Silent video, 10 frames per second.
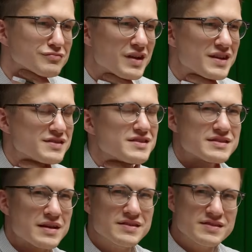is
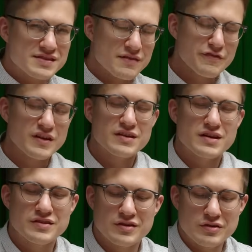this something
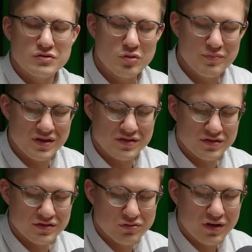that the
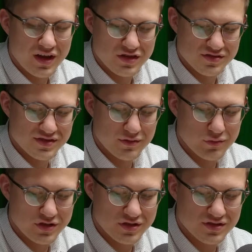European Drug Agency,
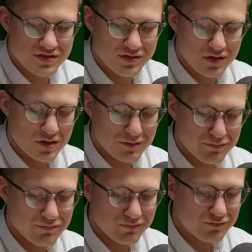which is
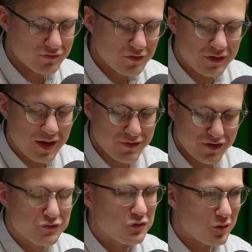
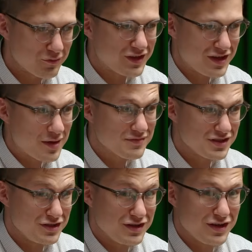coming from the
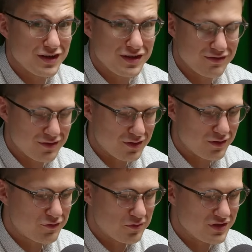EMCDDA
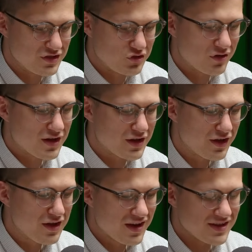from this July,
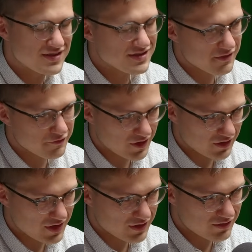is this
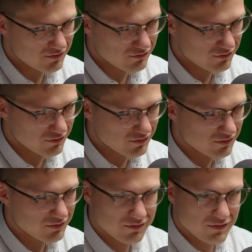something that
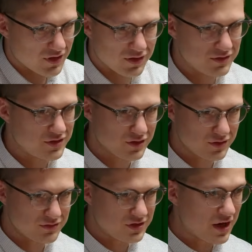
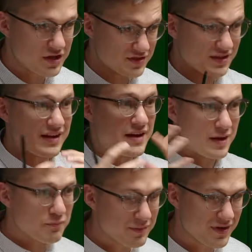the agency can
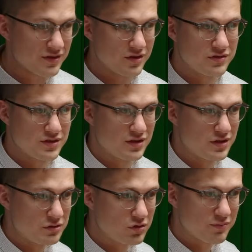implement on the
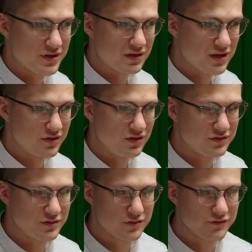European level?
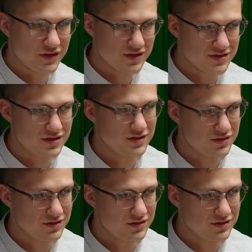Do you think it's the...